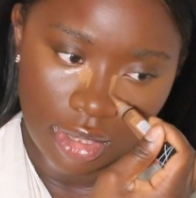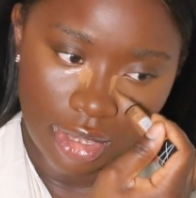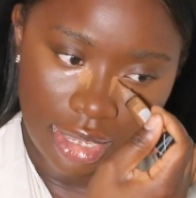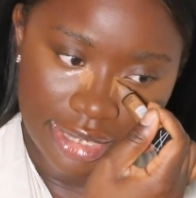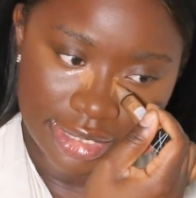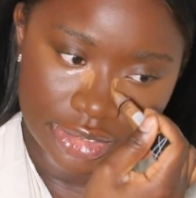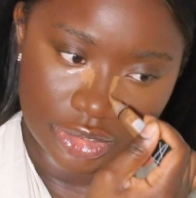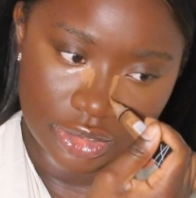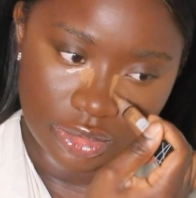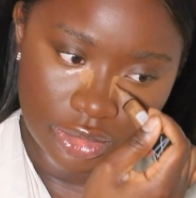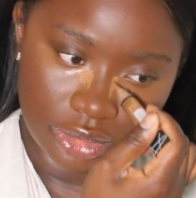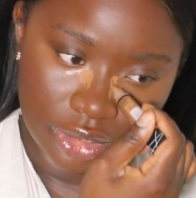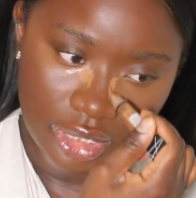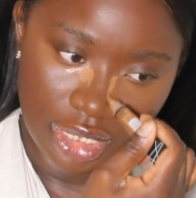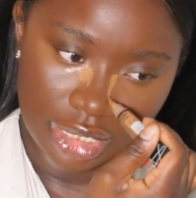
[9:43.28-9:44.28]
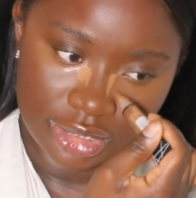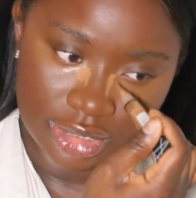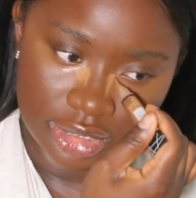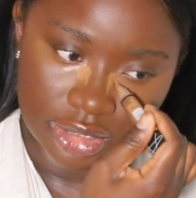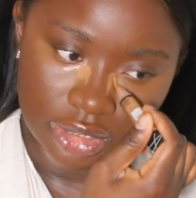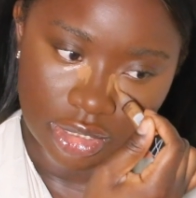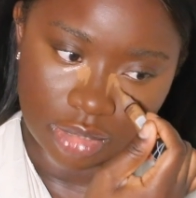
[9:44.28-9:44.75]
Guys, you, you guys
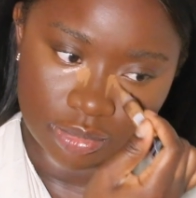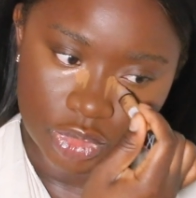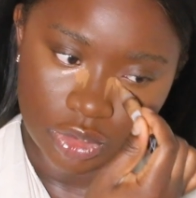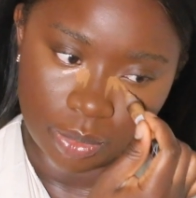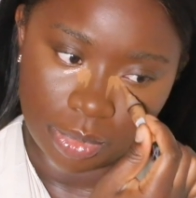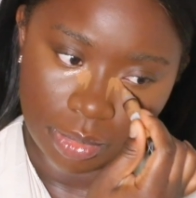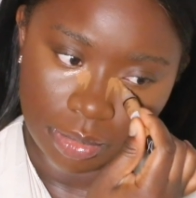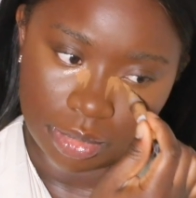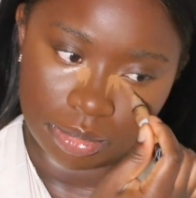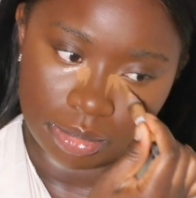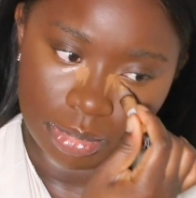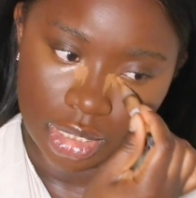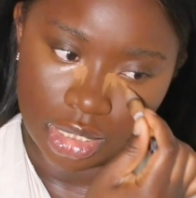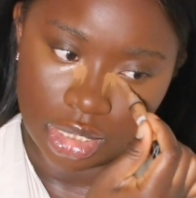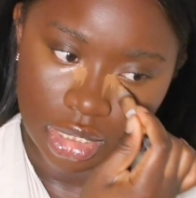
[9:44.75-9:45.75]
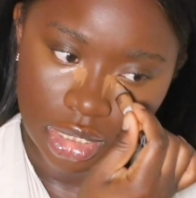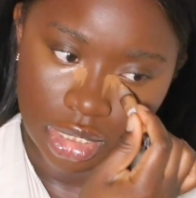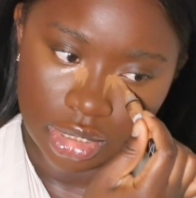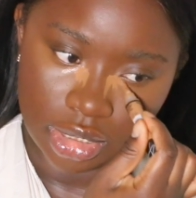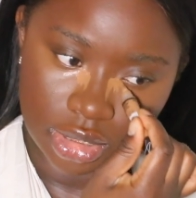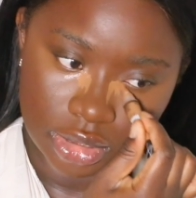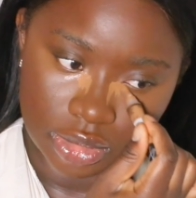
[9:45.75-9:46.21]
need to come shopping with me.
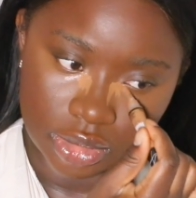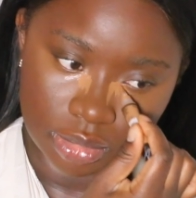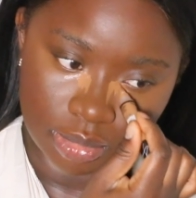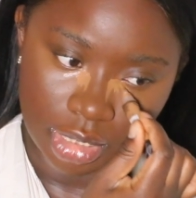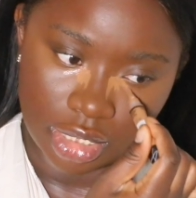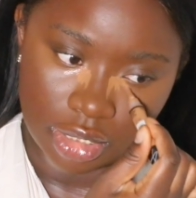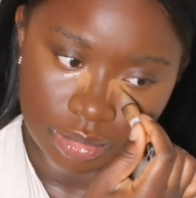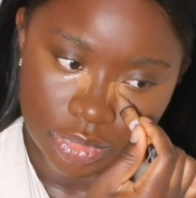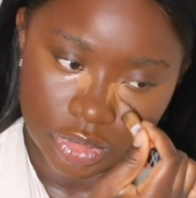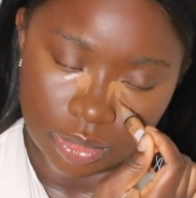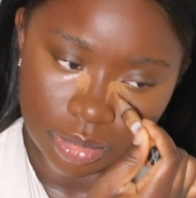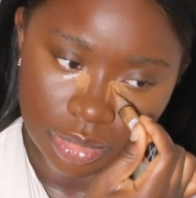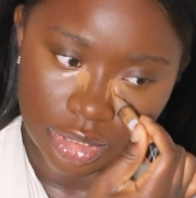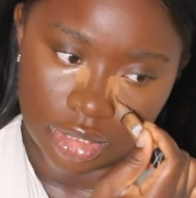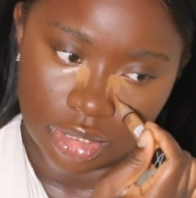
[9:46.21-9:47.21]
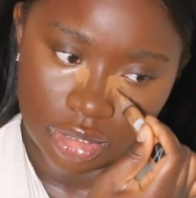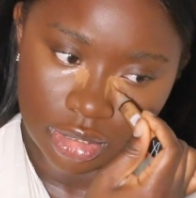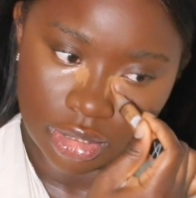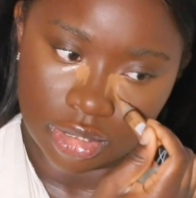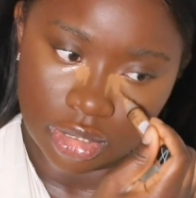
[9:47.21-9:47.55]
I need to do makeup shopping.